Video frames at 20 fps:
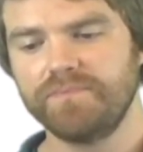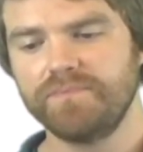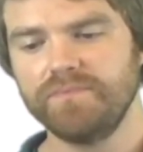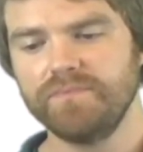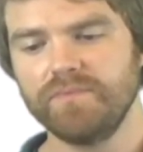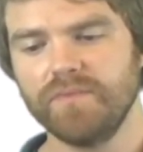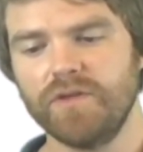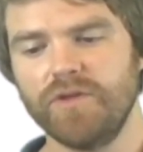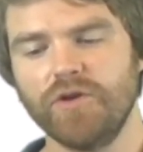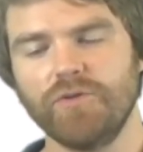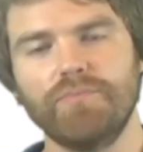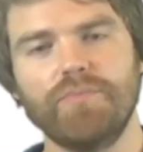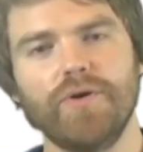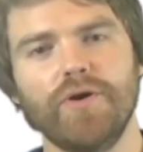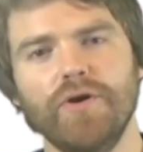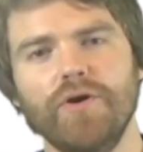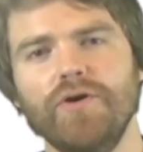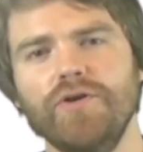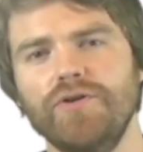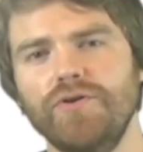your
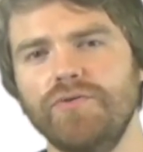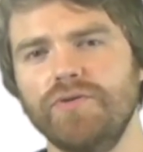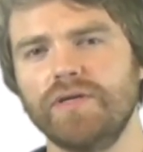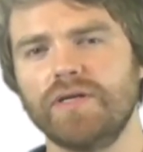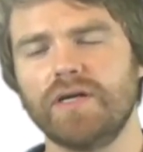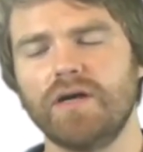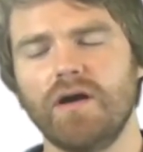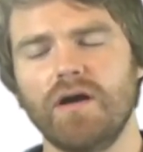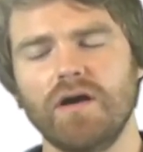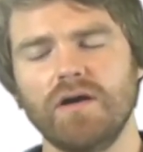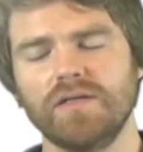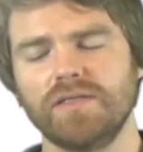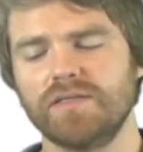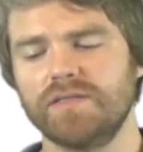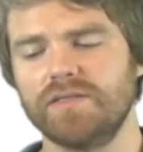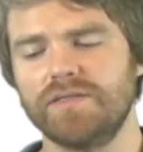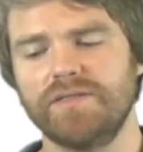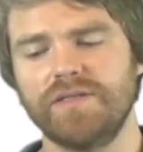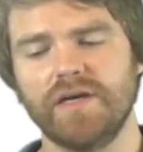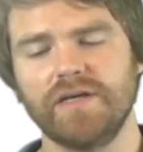per unit
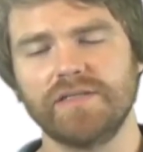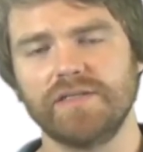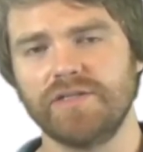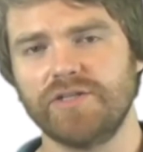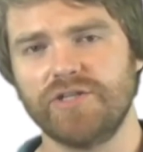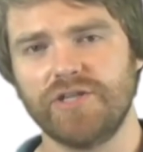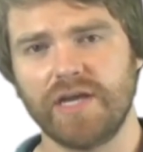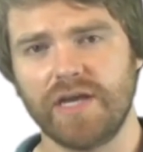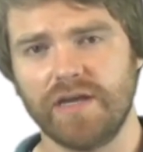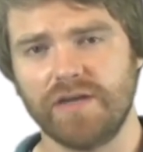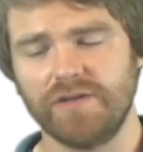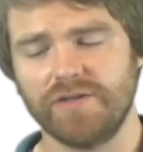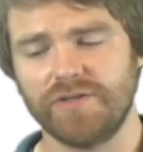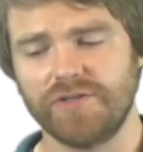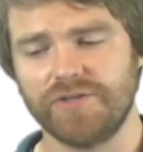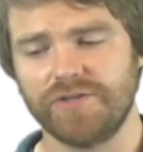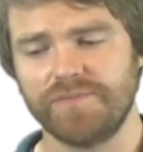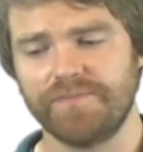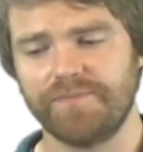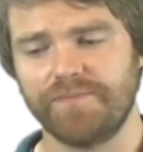cost doesn't
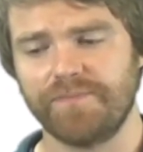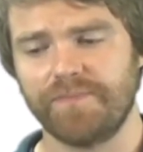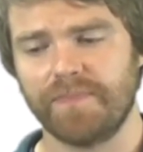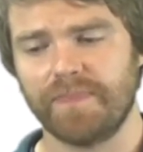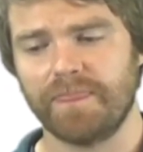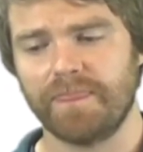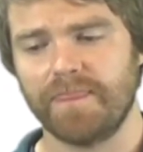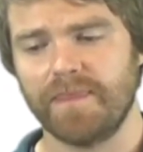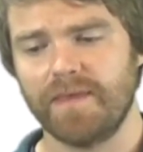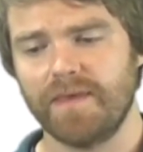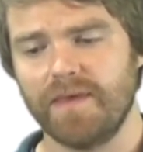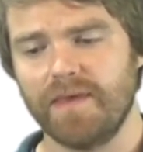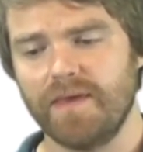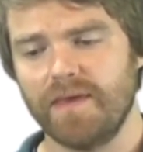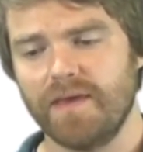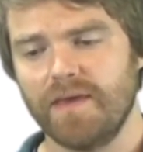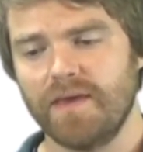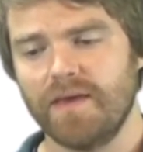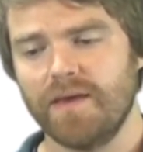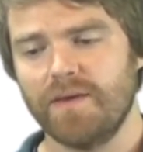change.
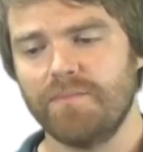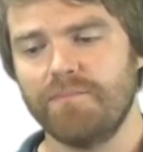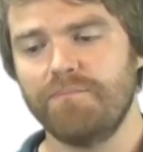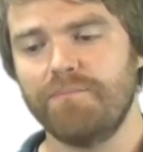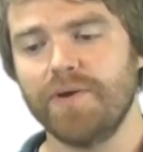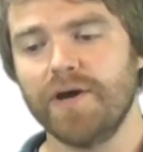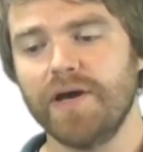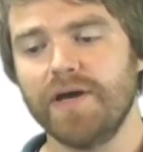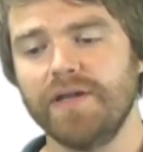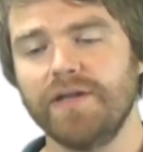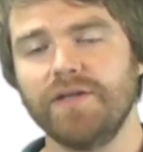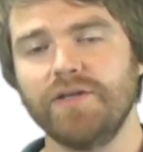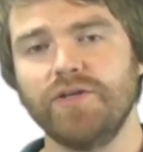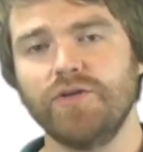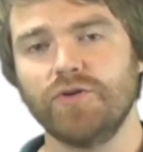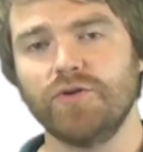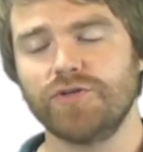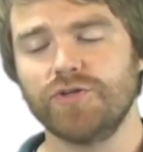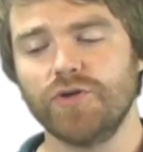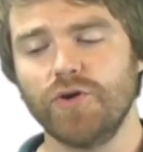But
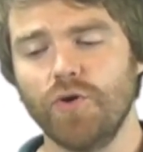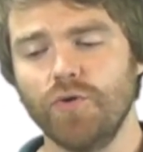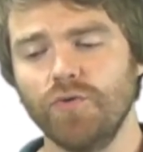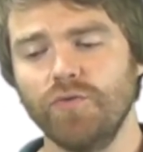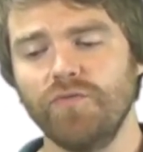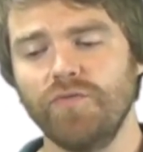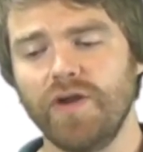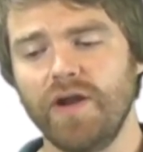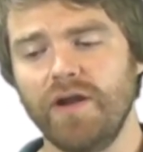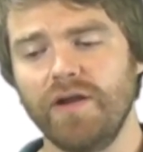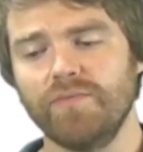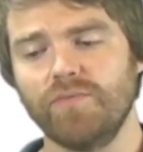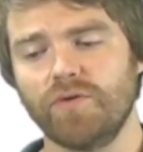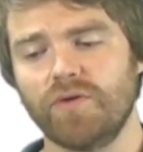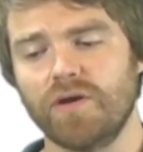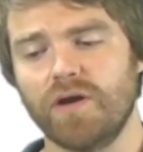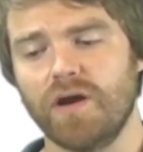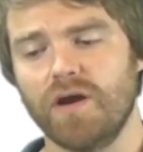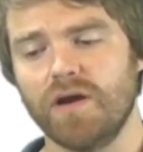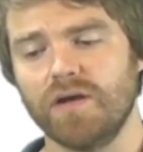your total variable
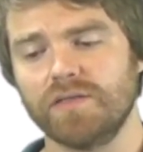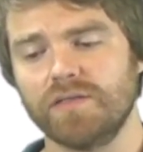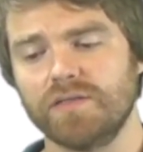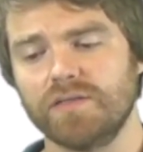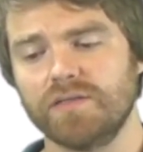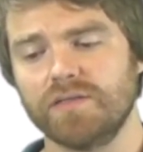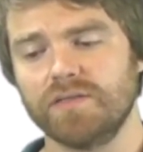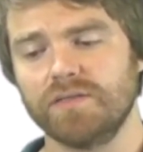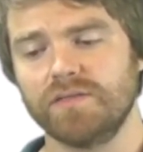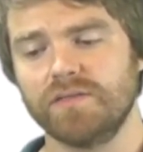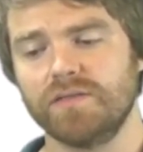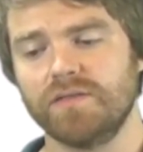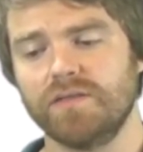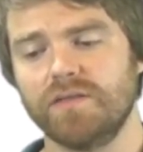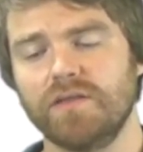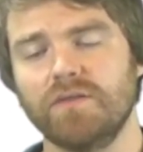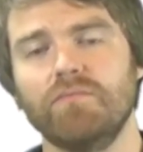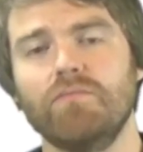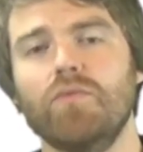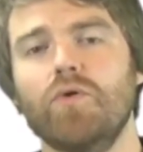cost,
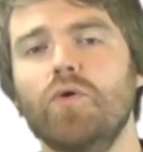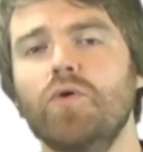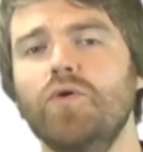the more